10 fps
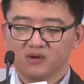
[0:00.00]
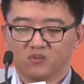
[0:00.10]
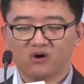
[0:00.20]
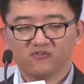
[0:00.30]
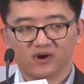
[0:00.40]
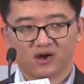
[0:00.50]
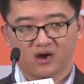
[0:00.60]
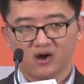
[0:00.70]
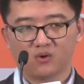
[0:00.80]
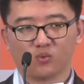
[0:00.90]
Moreover,
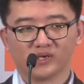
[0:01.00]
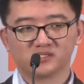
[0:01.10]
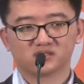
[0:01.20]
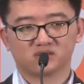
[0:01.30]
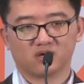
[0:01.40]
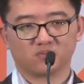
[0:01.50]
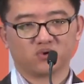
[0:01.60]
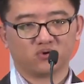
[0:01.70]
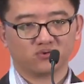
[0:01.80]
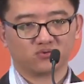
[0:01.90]
once the
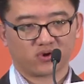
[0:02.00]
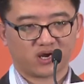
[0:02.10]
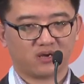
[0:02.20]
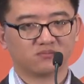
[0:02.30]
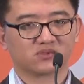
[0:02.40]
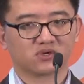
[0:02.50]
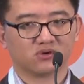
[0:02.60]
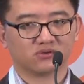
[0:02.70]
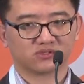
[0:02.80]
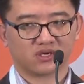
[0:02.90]
program
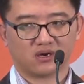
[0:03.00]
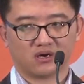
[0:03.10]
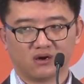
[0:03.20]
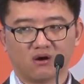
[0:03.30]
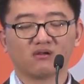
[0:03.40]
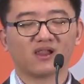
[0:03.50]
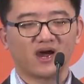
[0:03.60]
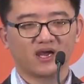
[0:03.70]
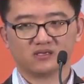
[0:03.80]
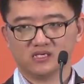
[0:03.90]
goes
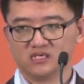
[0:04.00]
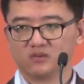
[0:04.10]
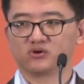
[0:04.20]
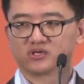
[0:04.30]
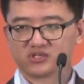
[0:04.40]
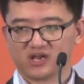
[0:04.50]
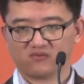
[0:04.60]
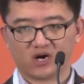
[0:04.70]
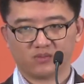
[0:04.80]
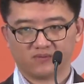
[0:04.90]
online in a production
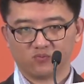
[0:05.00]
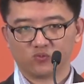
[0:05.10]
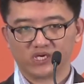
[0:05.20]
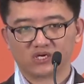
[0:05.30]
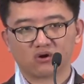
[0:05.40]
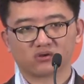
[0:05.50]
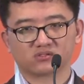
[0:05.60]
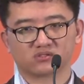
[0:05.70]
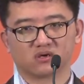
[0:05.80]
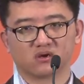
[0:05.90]
environment, we
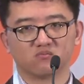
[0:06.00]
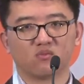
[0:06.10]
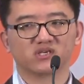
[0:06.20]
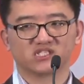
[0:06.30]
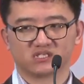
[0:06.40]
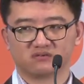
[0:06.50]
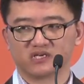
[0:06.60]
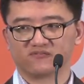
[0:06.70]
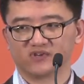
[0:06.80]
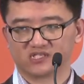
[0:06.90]
got the
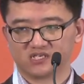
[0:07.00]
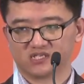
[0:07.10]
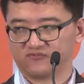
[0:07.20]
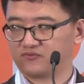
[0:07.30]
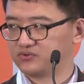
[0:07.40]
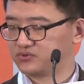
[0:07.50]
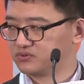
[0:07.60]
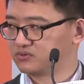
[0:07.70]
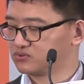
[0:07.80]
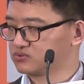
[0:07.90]
monitoring facility for
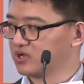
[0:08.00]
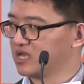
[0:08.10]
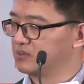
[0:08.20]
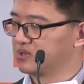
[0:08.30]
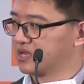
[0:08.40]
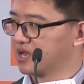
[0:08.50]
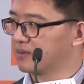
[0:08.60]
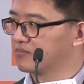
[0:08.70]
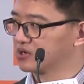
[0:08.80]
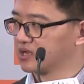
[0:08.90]
you, do the
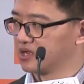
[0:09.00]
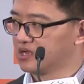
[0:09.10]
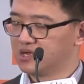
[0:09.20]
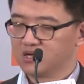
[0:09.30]
APM, okay?